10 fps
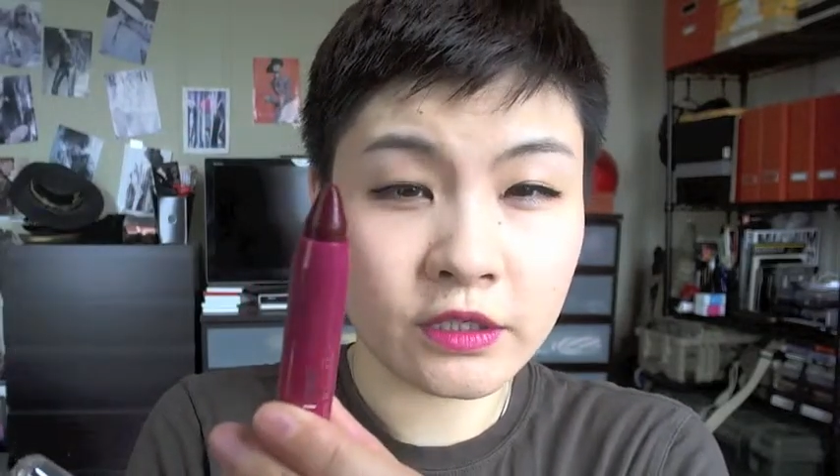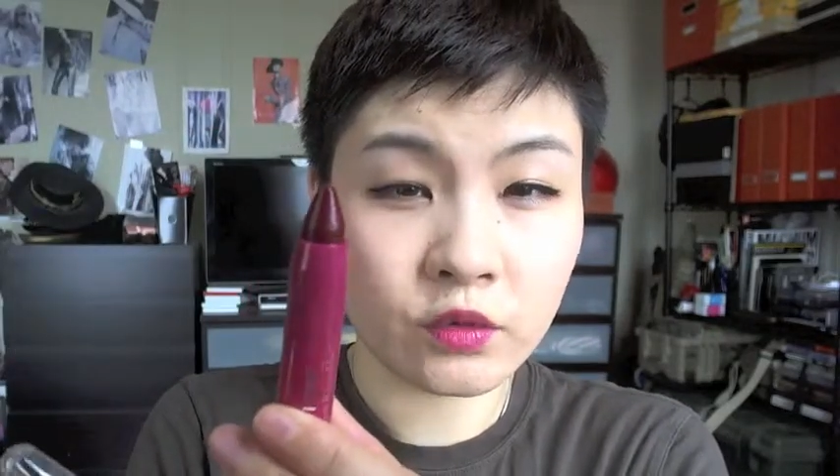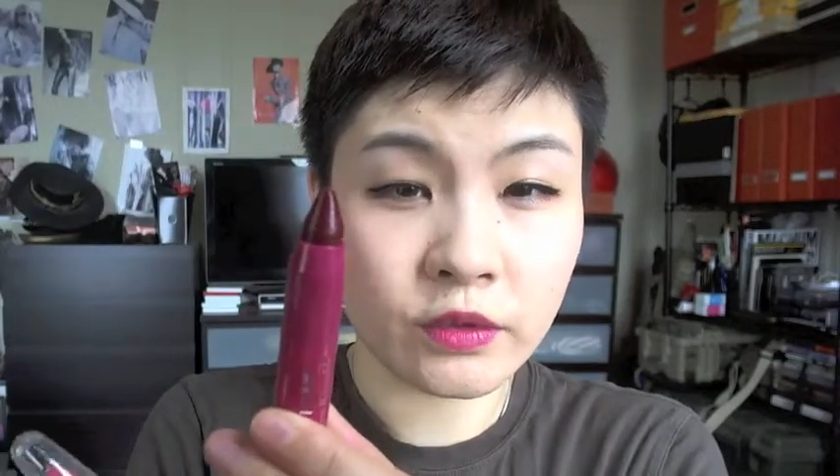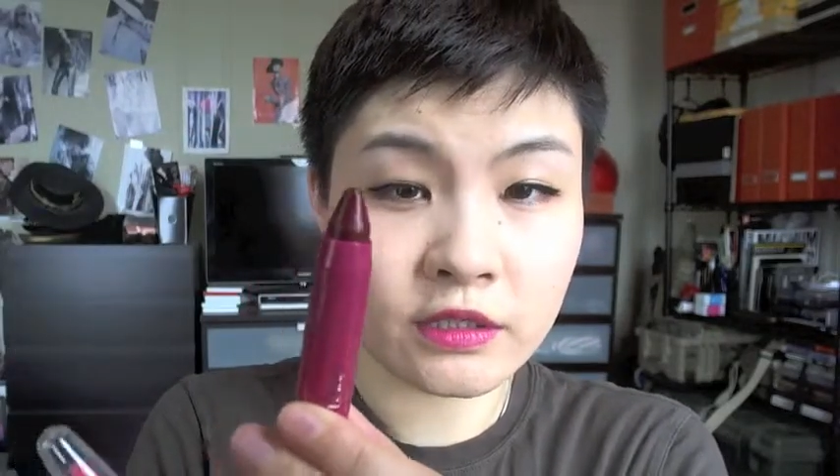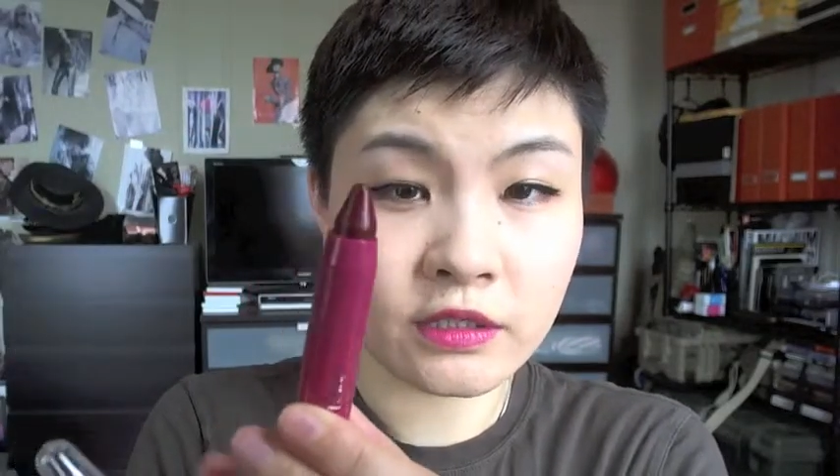
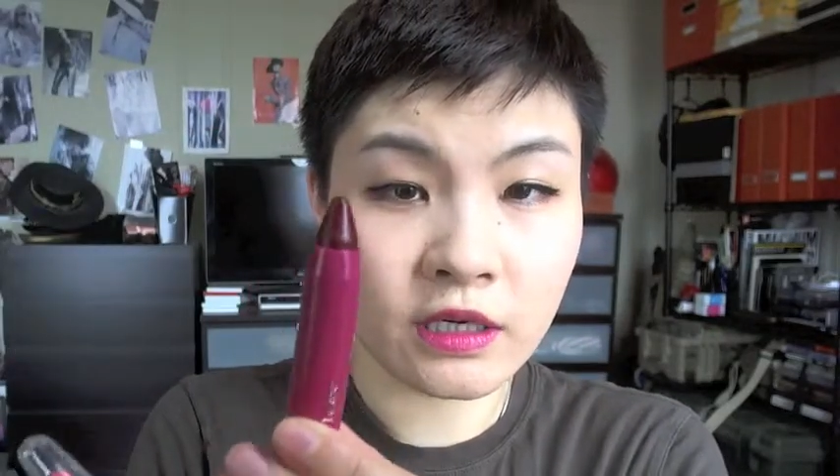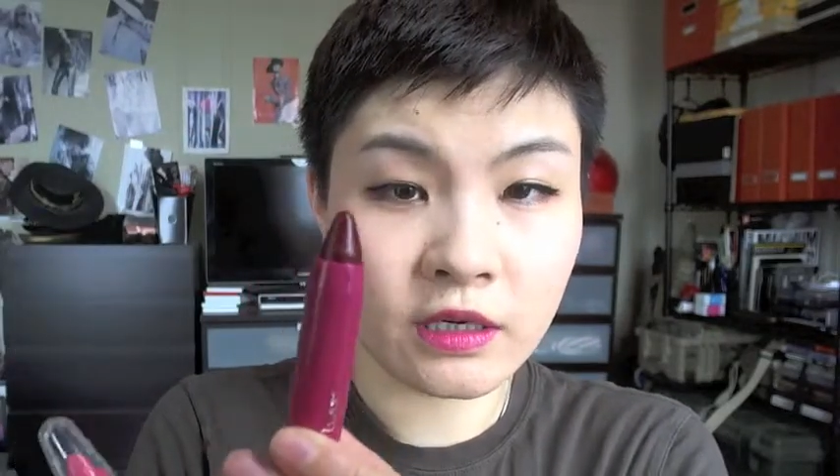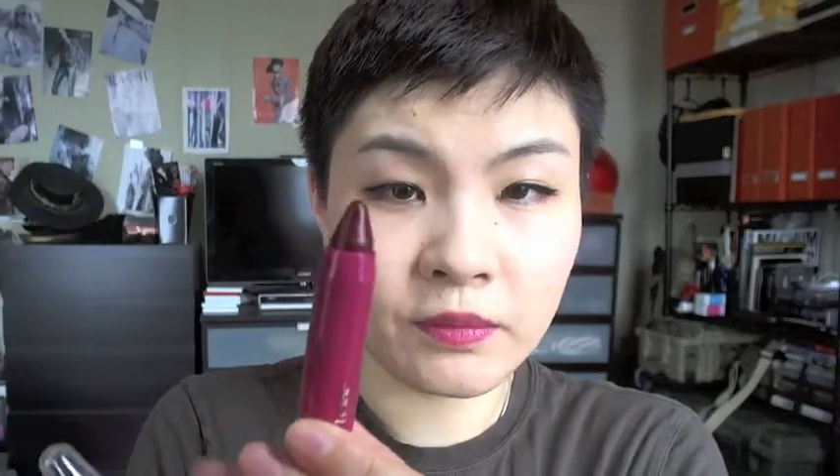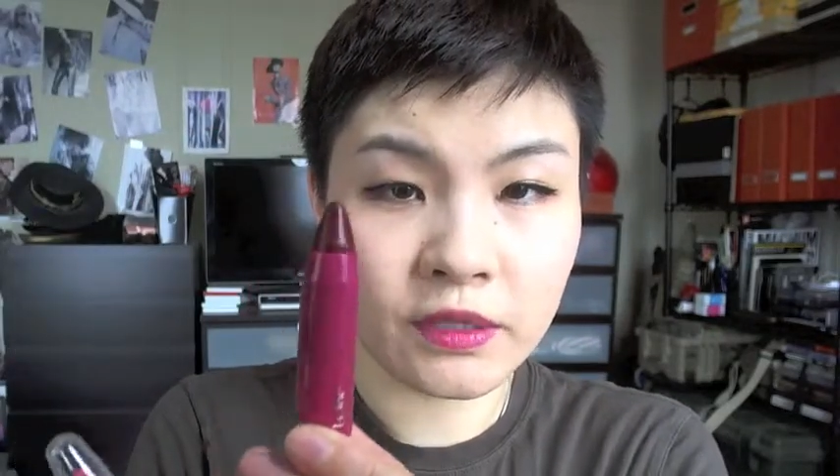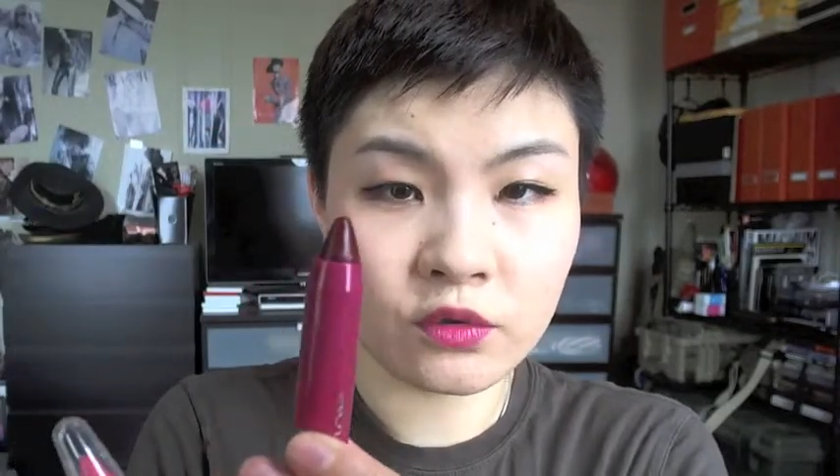twist
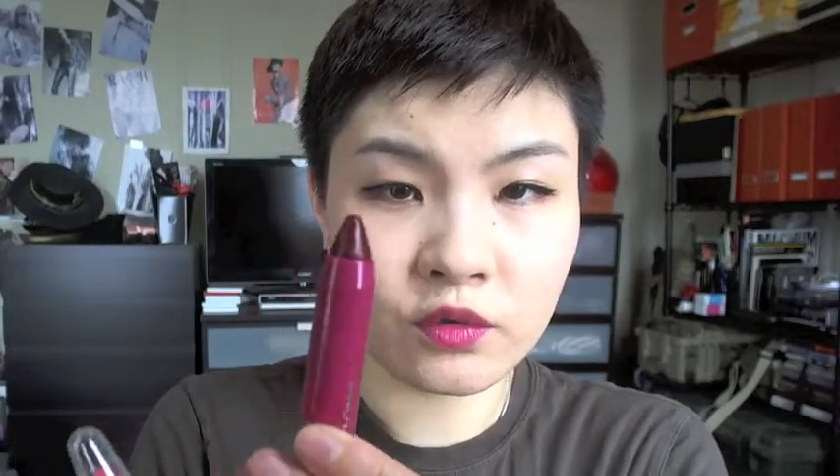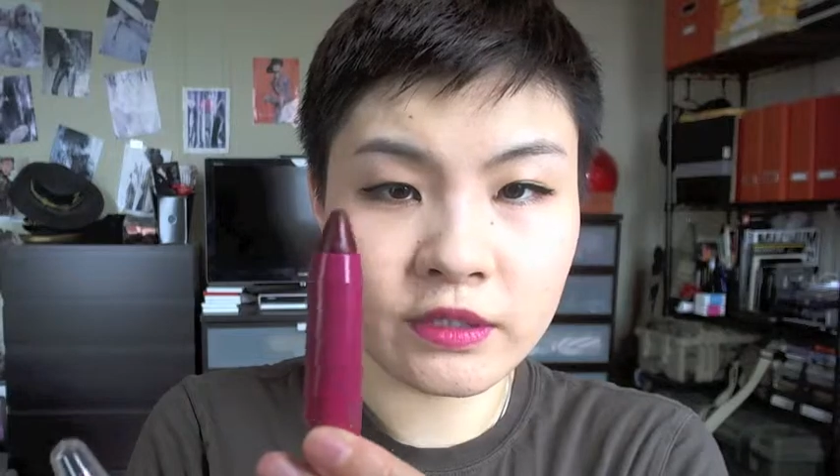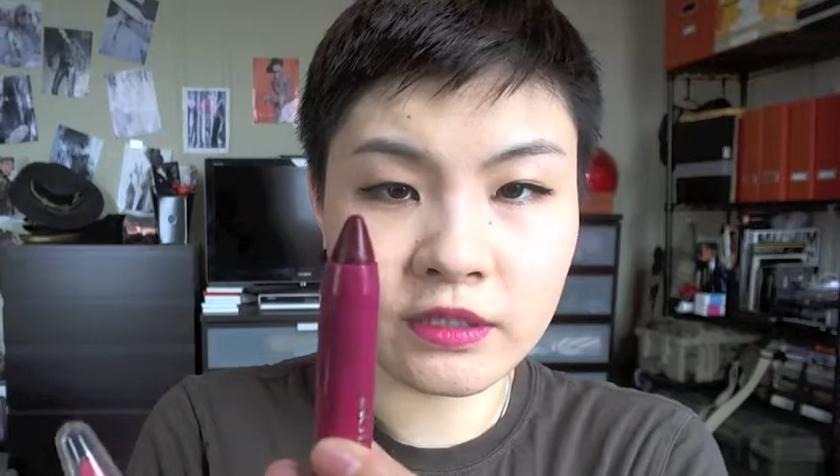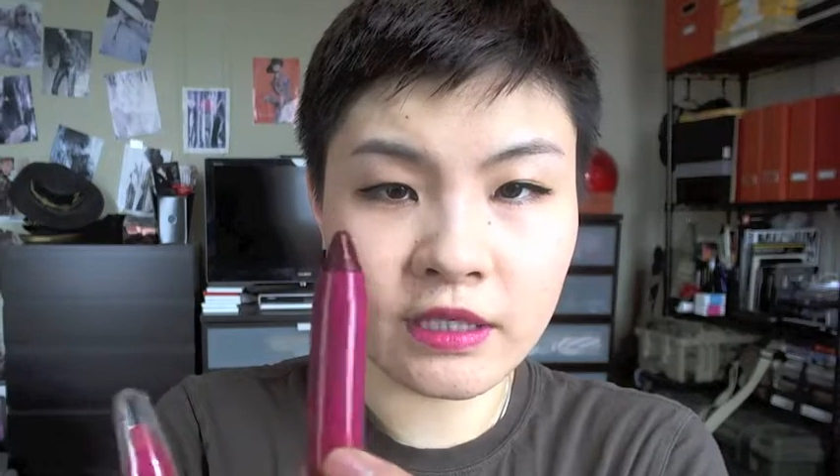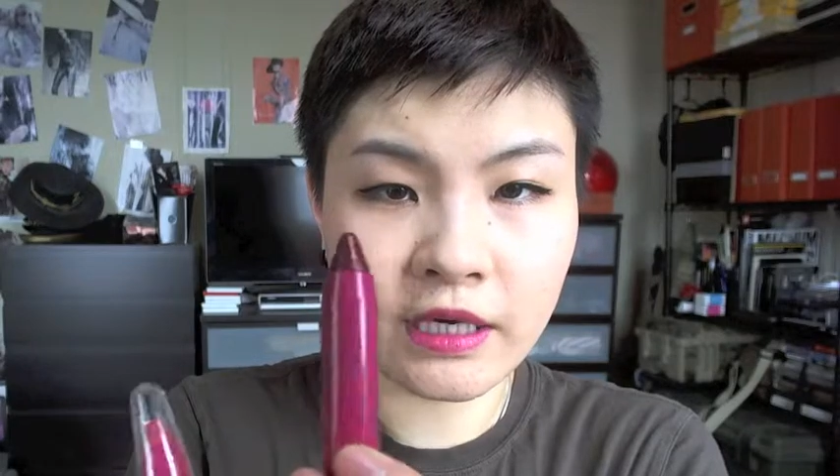up and
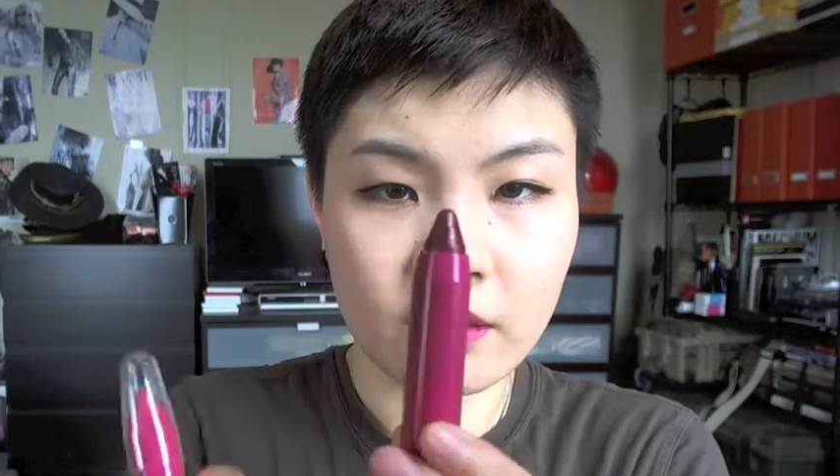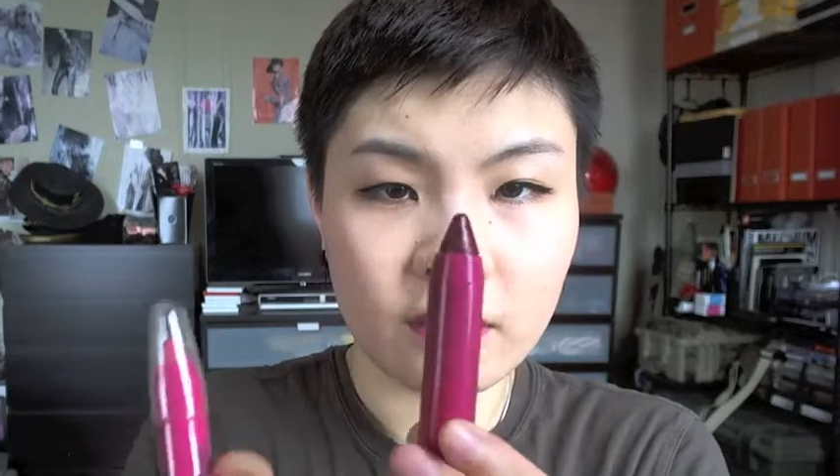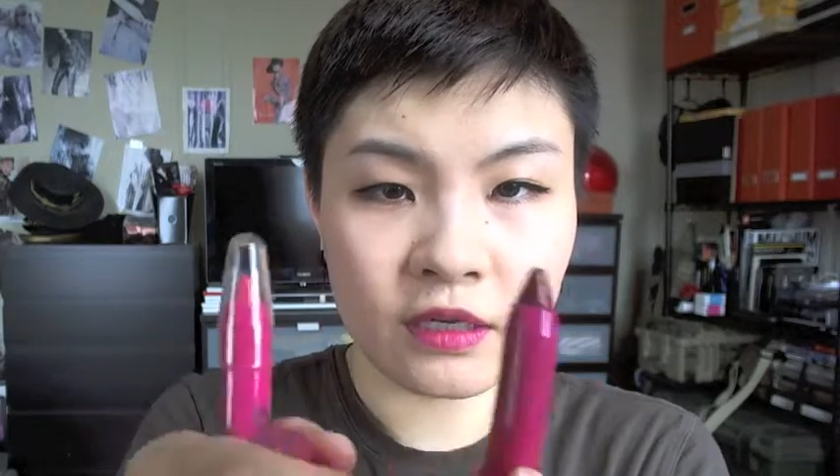twist down,